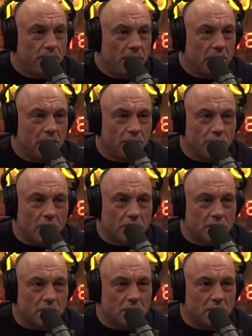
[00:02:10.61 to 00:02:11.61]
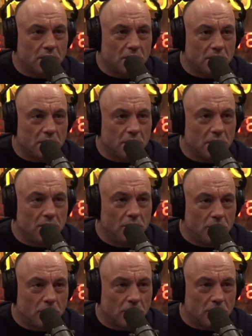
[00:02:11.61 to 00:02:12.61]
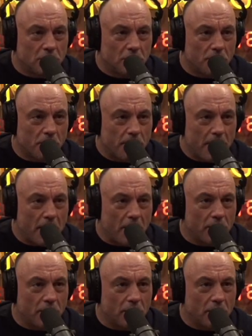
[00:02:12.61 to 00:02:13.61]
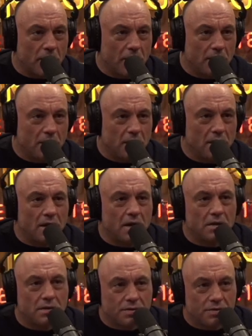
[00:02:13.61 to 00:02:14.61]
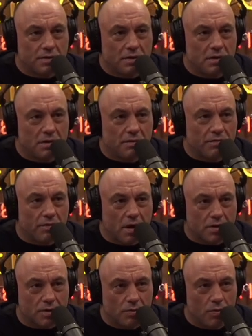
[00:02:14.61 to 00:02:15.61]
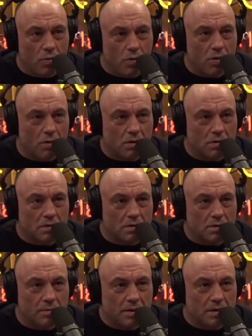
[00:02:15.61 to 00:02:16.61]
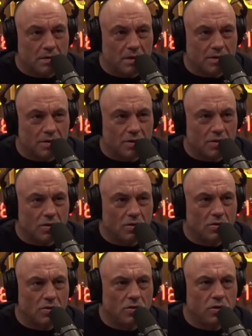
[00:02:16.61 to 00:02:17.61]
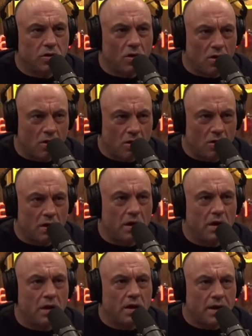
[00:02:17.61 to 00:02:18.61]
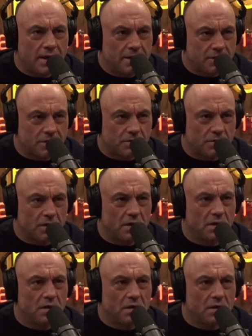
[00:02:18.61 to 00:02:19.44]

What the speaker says: Being that Russia is a nuclear superpower and the history of Russian wars, I mean, there's such a long history